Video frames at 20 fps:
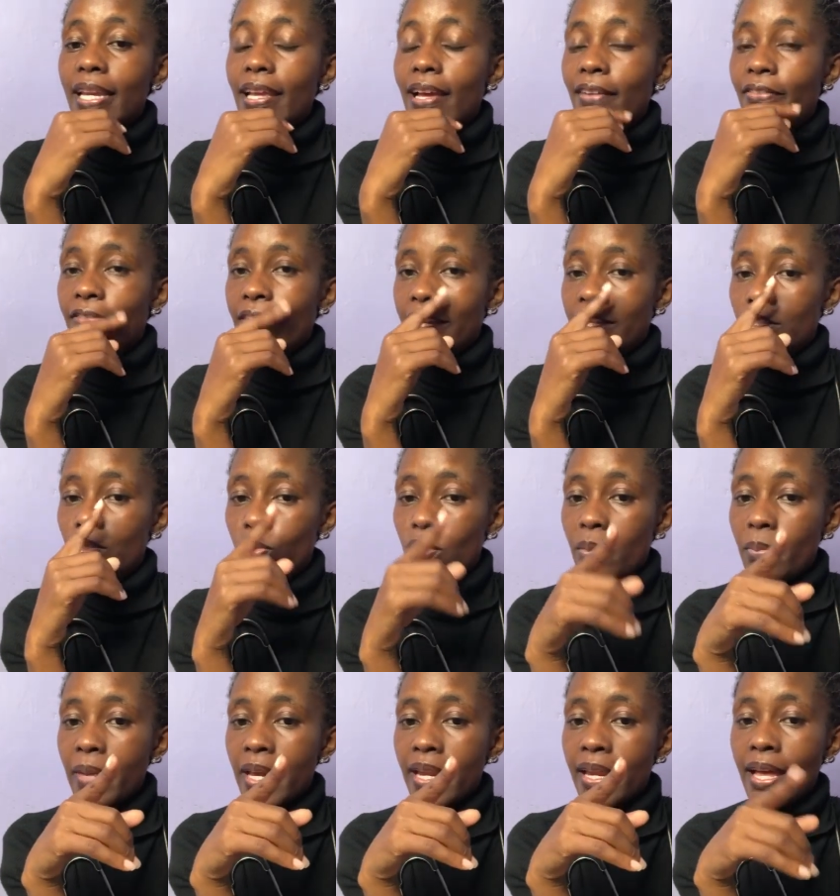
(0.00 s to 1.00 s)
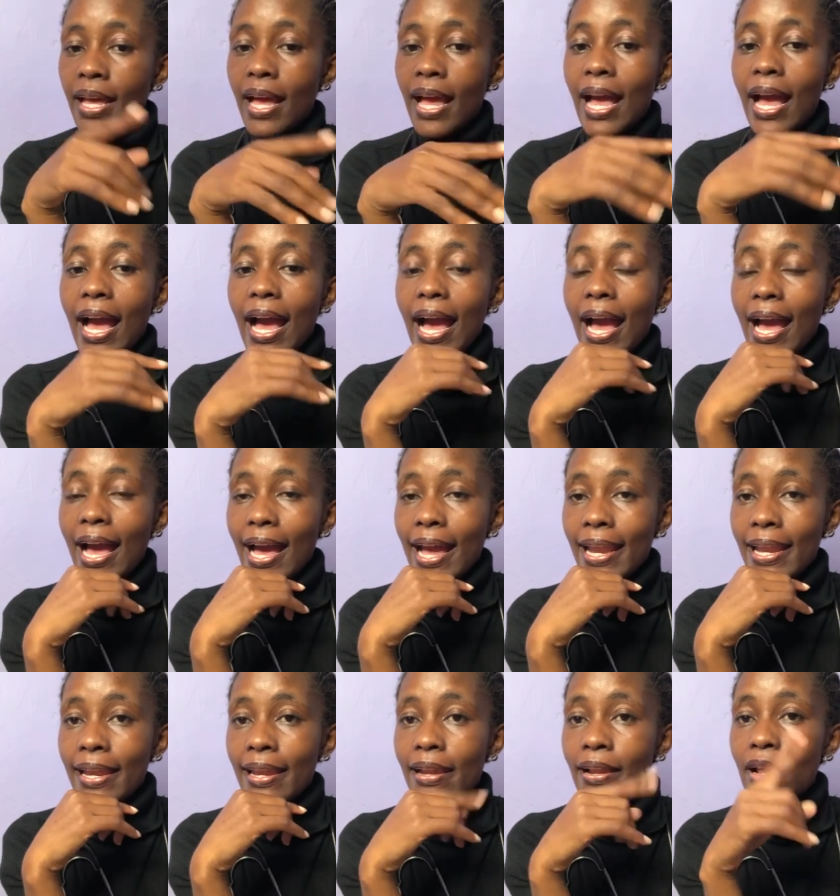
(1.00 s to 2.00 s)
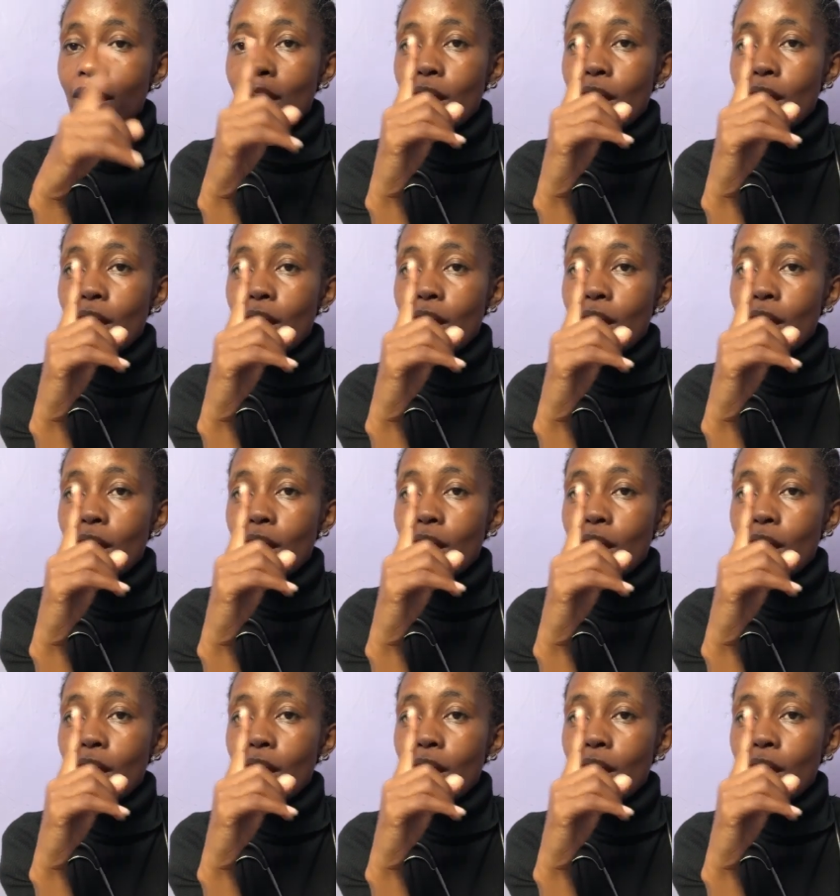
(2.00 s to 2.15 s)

affect women, and